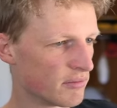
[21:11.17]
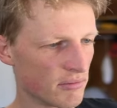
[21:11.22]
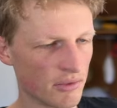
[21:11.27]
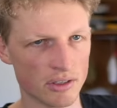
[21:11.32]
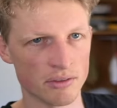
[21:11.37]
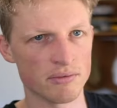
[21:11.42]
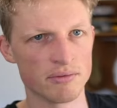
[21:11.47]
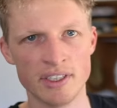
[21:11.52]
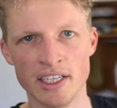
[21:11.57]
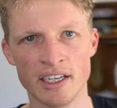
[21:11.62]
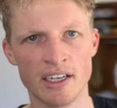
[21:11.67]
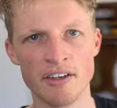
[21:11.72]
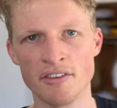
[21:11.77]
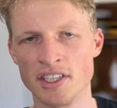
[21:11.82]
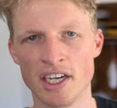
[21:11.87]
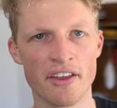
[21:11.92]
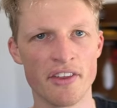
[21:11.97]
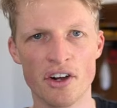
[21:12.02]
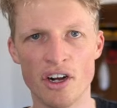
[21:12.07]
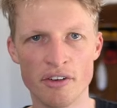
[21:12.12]
well, yeah,
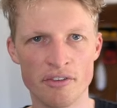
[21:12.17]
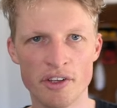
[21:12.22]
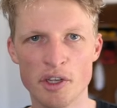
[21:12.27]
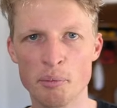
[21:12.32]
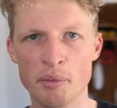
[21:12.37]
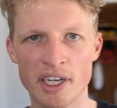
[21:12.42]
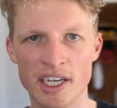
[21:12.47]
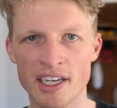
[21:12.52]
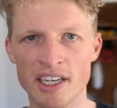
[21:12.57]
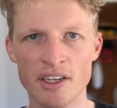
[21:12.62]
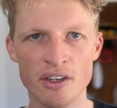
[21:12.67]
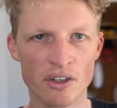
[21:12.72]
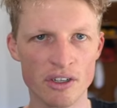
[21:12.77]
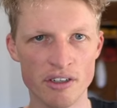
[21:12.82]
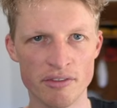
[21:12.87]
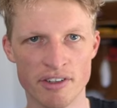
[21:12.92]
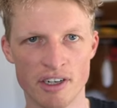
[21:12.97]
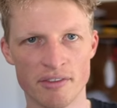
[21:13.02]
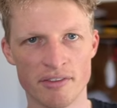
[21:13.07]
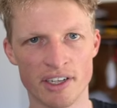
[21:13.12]
it's either off at the beginning
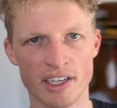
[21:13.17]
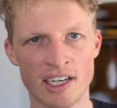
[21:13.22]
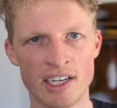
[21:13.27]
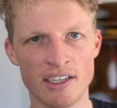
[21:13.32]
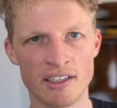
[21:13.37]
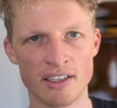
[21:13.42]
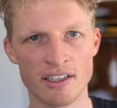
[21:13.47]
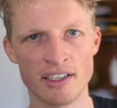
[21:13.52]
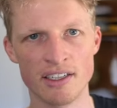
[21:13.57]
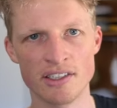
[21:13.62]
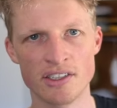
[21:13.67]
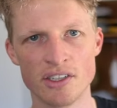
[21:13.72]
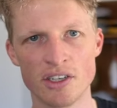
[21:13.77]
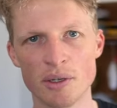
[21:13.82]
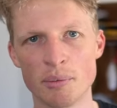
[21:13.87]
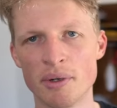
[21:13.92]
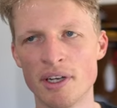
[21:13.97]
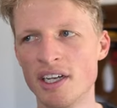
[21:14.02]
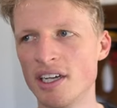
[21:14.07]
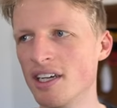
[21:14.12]
or if I've like hit the
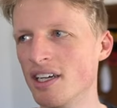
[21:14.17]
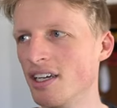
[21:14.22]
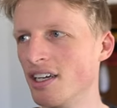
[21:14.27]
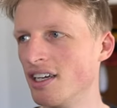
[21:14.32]
e-stop.